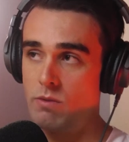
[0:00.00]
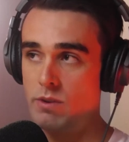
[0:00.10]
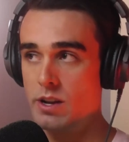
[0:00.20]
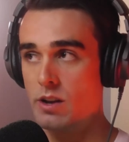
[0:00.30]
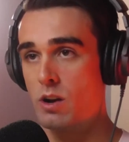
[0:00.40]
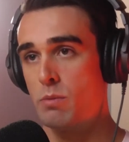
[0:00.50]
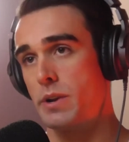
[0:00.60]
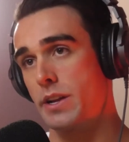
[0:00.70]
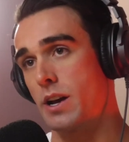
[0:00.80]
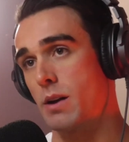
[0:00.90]
we're
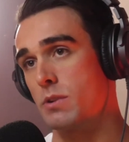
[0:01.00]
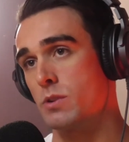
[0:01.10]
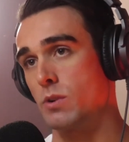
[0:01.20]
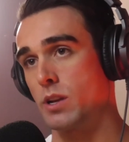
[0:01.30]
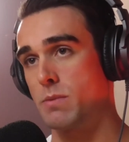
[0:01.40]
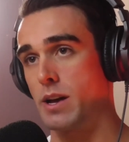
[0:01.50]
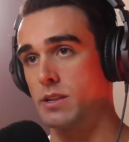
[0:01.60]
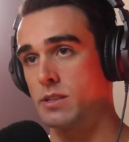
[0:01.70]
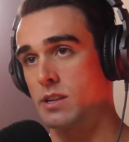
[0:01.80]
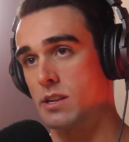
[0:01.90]
opening up, we're talking about
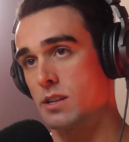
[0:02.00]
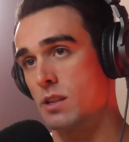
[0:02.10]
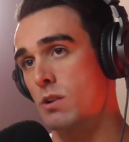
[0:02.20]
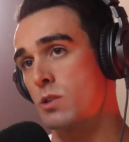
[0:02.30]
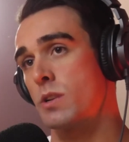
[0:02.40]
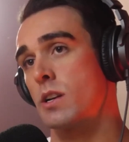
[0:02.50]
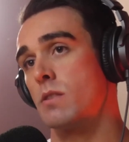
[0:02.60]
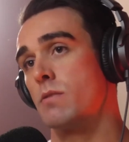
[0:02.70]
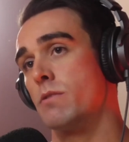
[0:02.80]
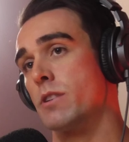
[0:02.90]
these things. Otherwise, we
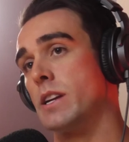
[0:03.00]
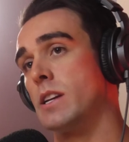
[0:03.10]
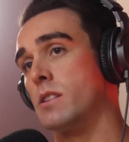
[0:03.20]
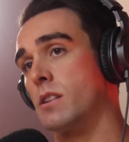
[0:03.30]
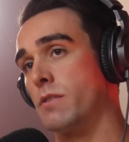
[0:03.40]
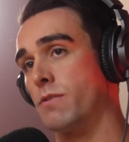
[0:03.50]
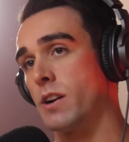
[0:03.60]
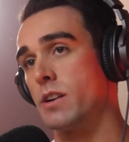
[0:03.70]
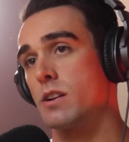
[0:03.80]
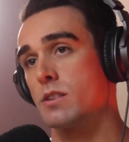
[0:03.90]
can very easily
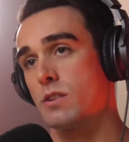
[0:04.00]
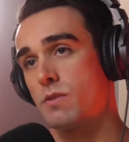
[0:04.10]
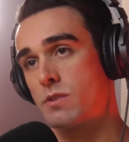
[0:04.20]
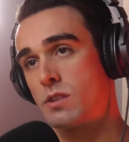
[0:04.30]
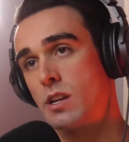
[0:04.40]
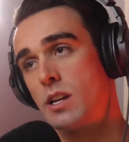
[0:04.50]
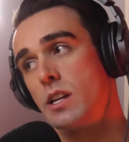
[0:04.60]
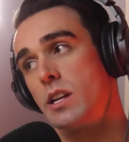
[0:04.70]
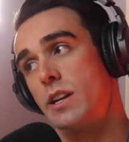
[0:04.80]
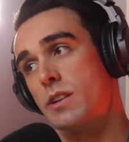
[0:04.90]
find ourselves
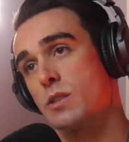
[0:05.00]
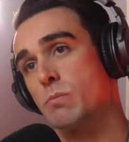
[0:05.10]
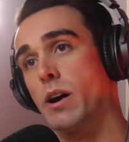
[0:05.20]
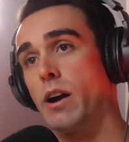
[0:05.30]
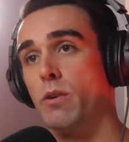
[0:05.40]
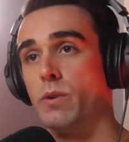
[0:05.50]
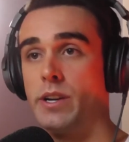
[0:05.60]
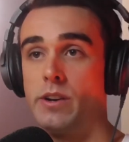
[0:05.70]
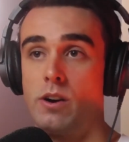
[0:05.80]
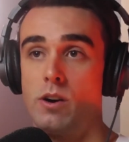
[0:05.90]
in a spiral,
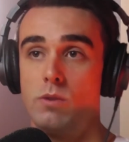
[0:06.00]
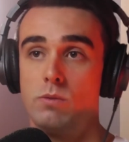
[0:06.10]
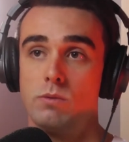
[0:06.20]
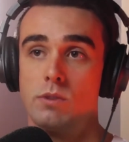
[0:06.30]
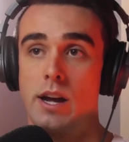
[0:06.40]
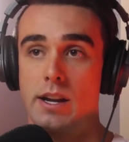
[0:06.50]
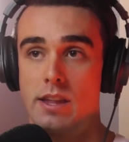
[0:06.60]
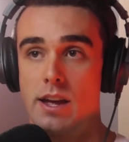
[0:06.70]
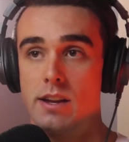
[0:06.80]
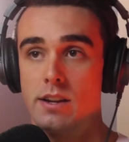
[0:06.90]
in a hole like
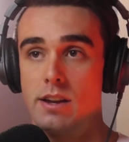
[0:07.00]
that,